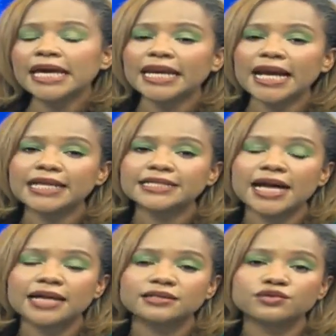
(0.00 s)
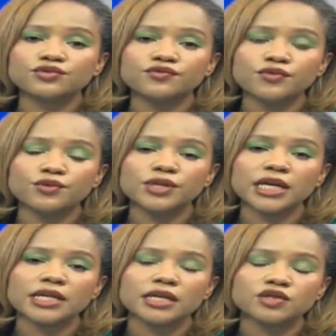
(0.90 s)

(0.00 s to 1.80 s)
enhance access to food in